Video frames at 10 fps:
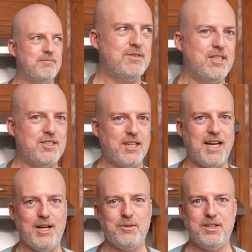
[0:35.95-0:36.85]
Says the
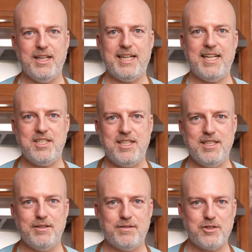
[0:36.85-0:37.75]
guy with like
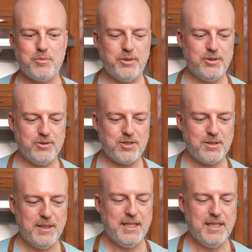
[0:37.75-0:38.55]
18 different spoons.